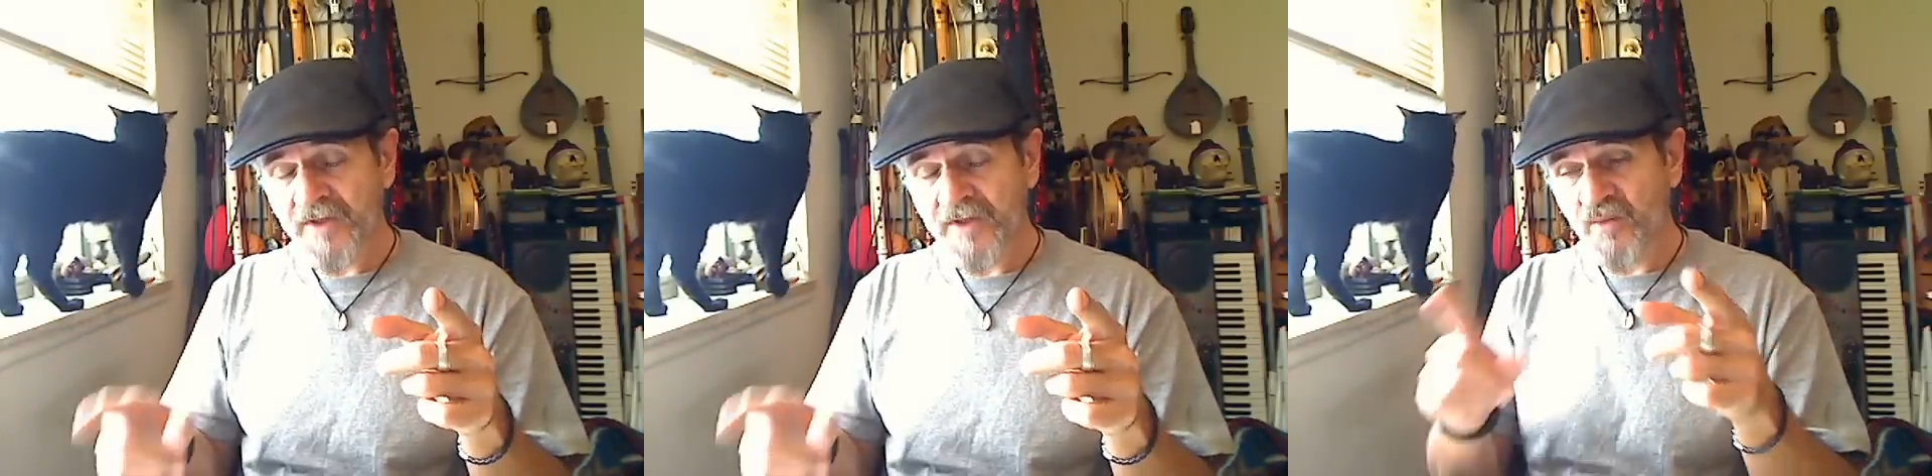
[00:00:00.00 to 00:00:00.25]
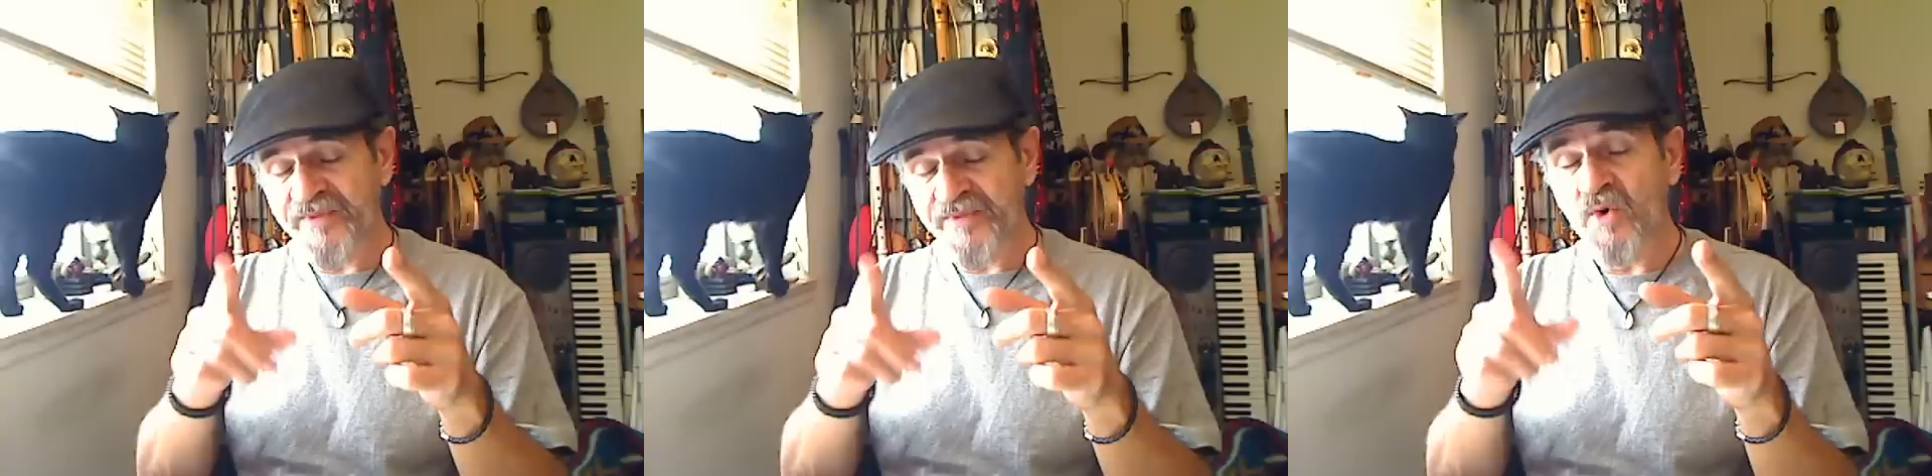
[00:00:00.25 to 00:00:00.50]

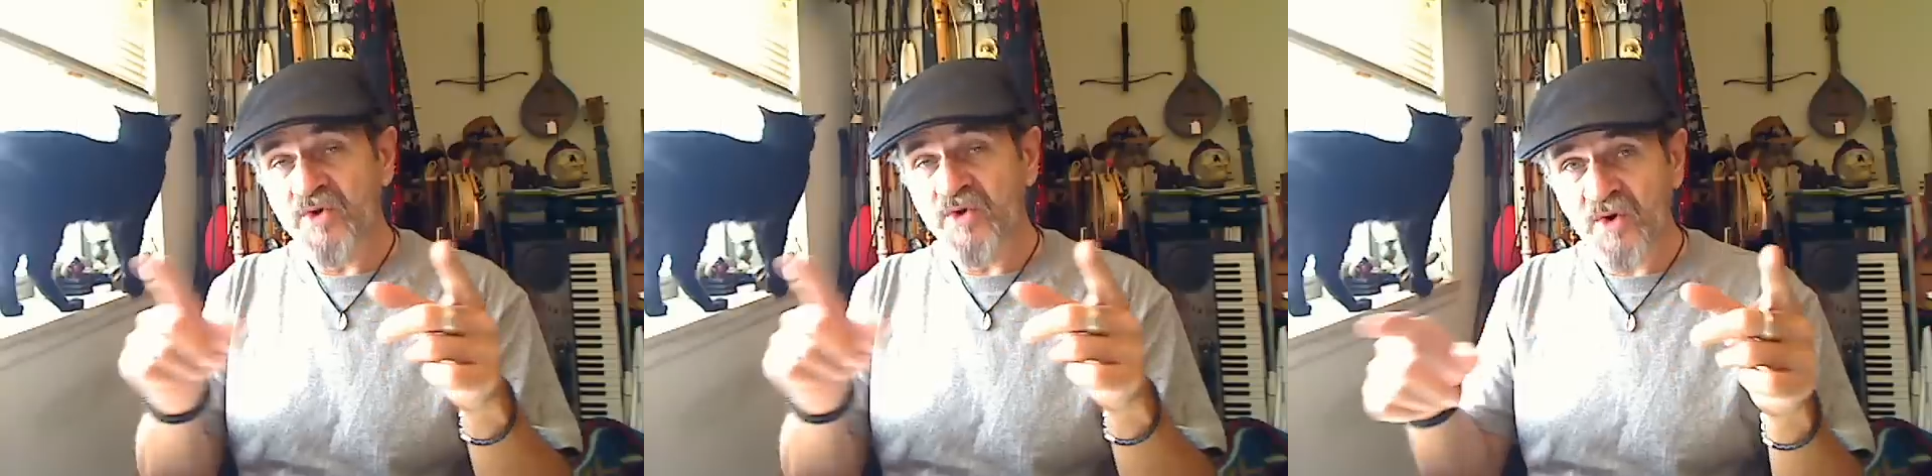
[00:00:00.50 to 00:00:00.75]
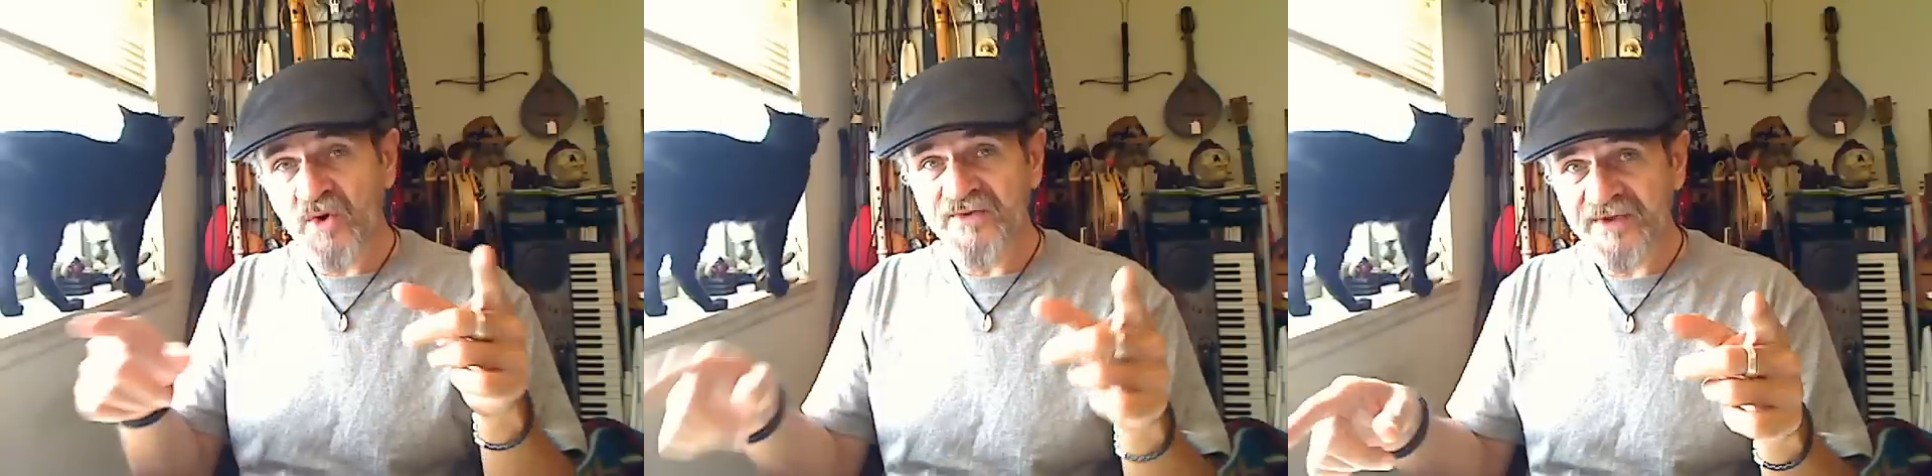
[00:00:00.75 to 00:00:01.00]
or with no
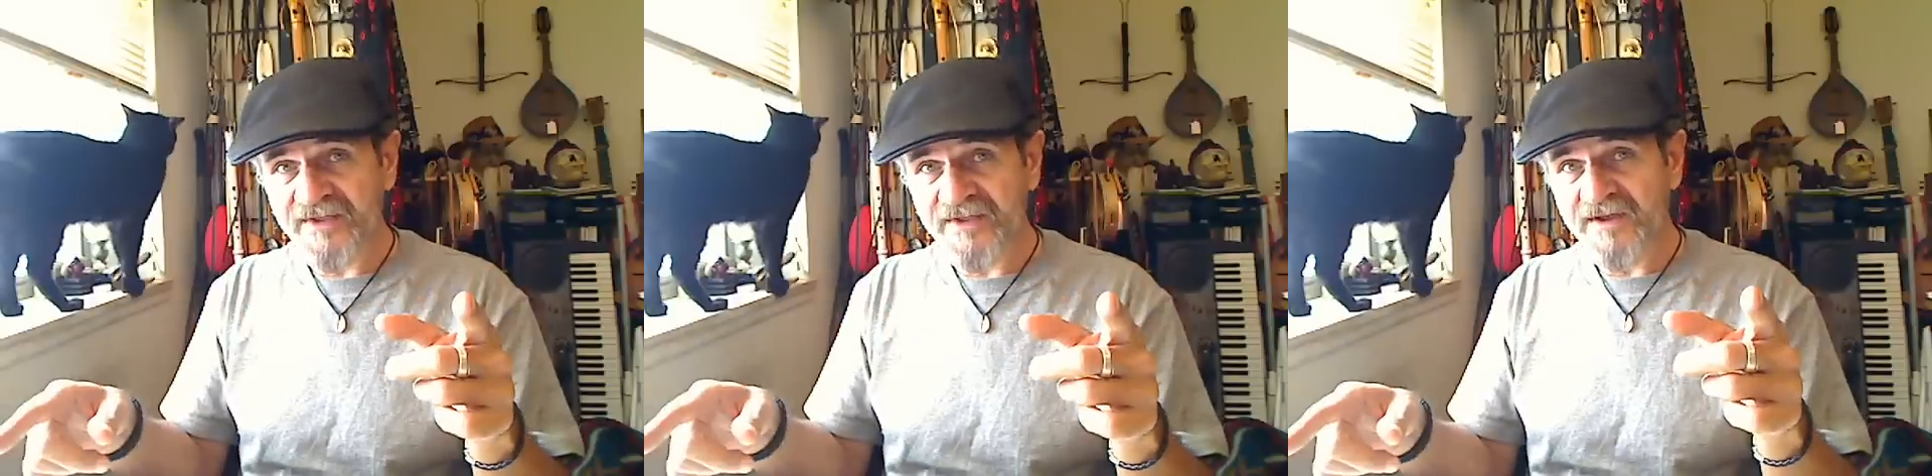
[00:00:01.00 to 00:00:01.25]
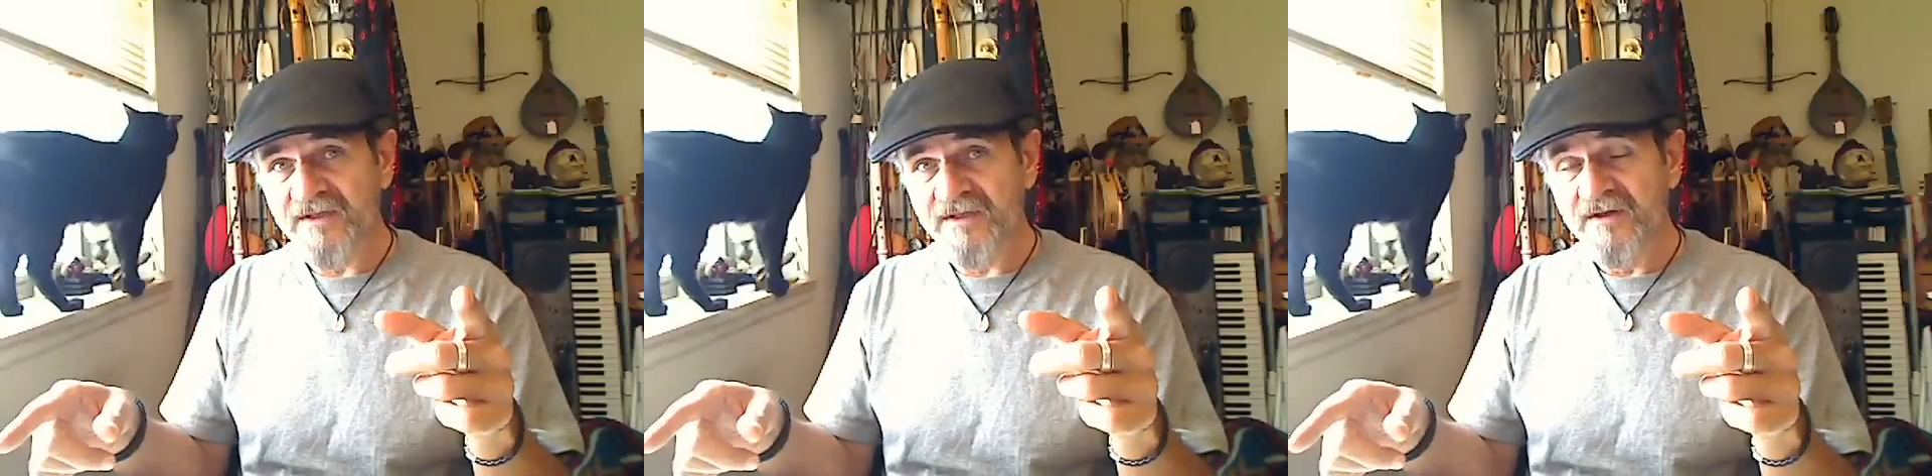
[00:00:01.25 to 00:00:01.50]
nodes
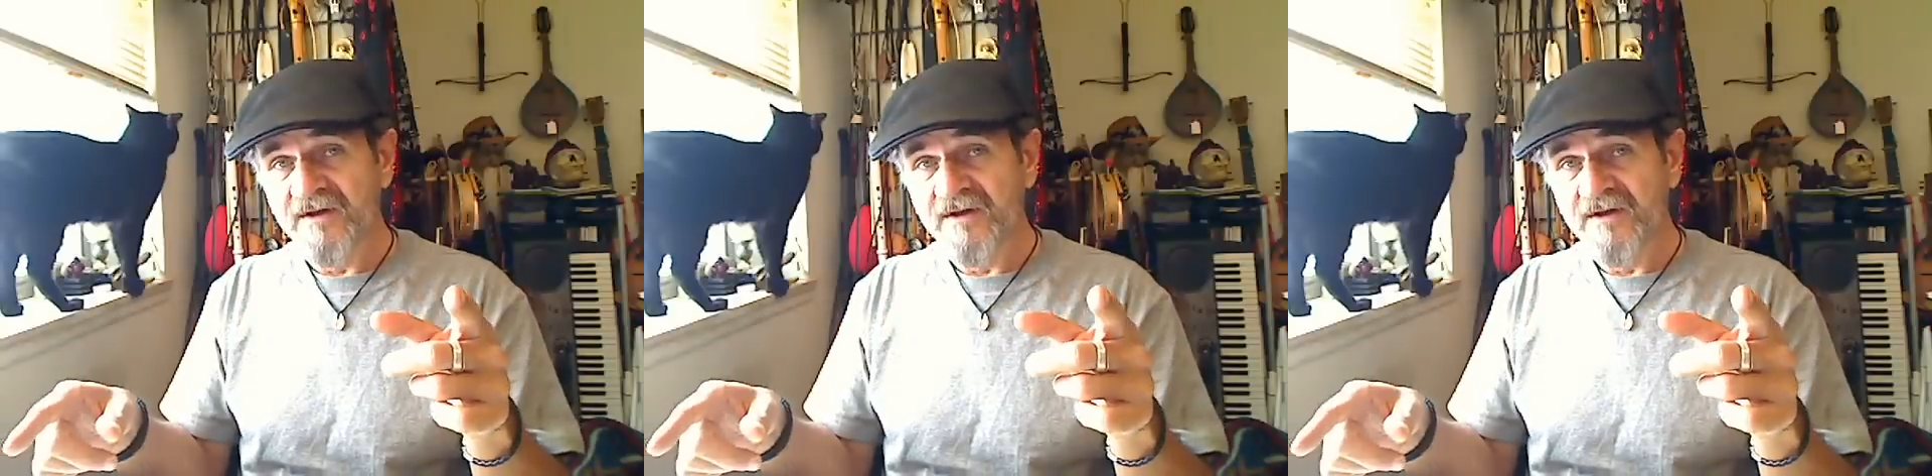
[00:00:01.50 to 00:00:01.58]
in it,